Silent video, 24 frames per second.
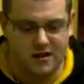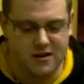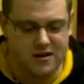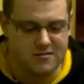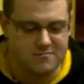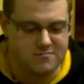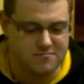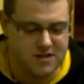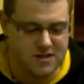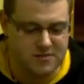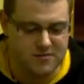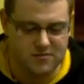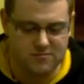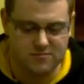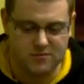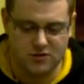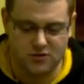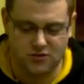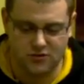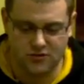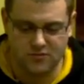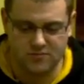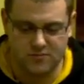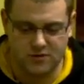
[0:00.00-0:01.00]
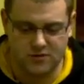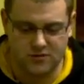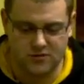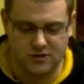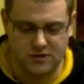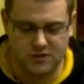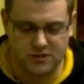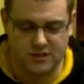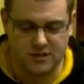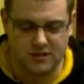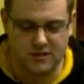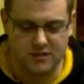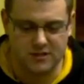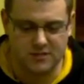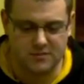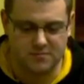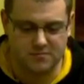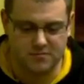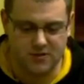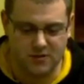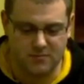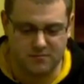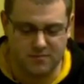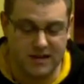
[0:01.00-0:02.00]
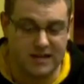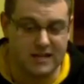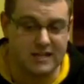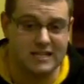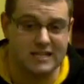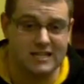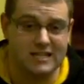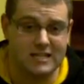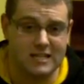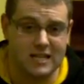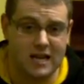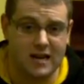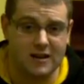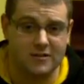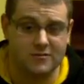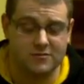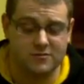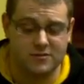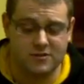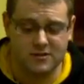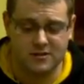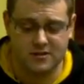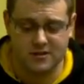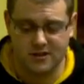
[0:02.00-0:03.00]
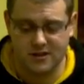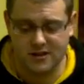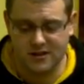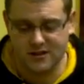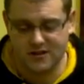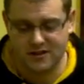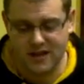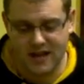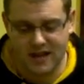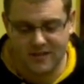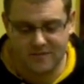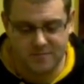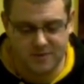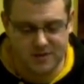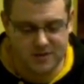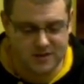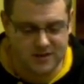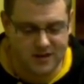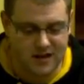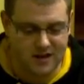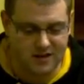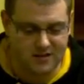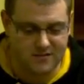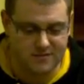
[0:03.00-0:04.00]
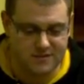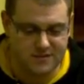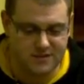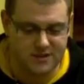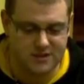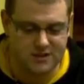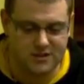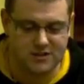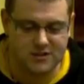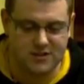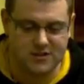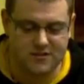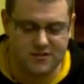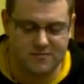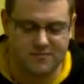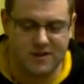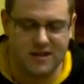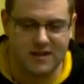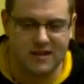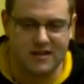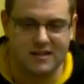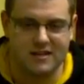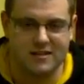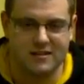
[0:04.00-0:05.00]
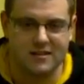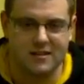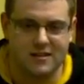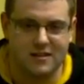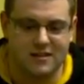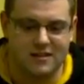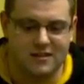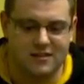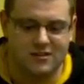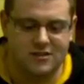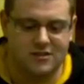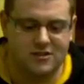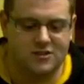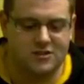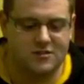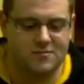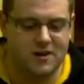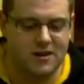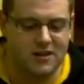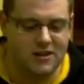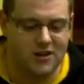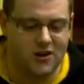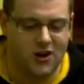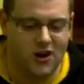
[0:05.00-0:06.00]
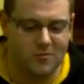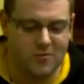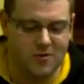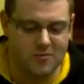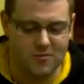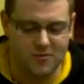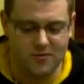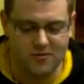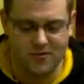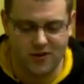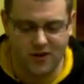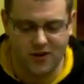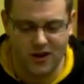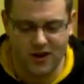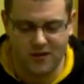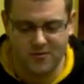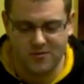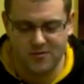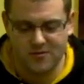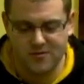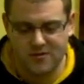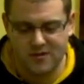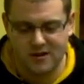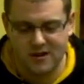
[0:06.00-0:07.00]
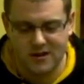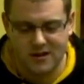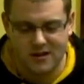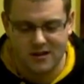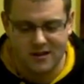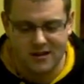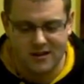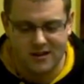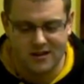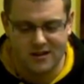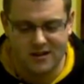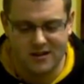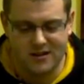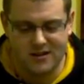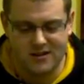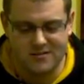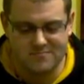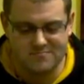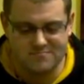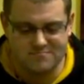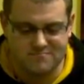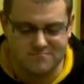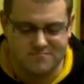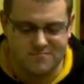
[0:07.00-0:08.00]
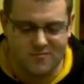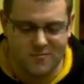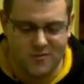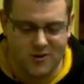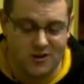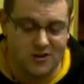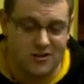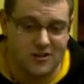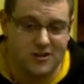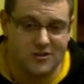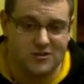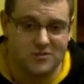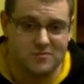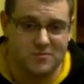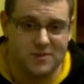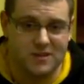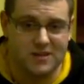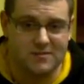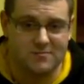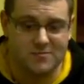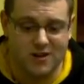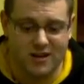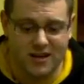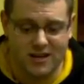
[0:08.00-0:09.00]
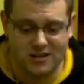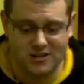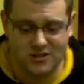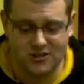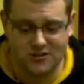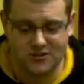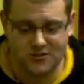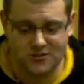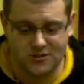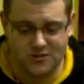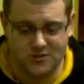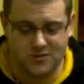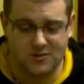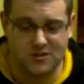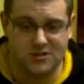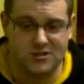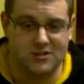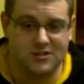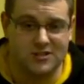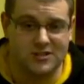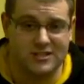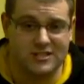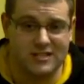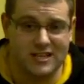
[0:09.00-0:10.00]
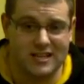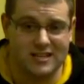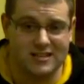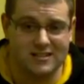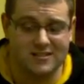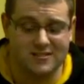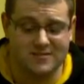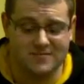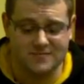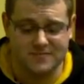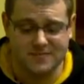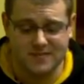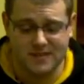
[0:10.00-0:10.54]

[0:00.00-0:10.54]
minimum troop choices but mainly scouts. There have been a couple of additions I've made just to make the army more viable. One of those being my HQ choice, which is Lysander.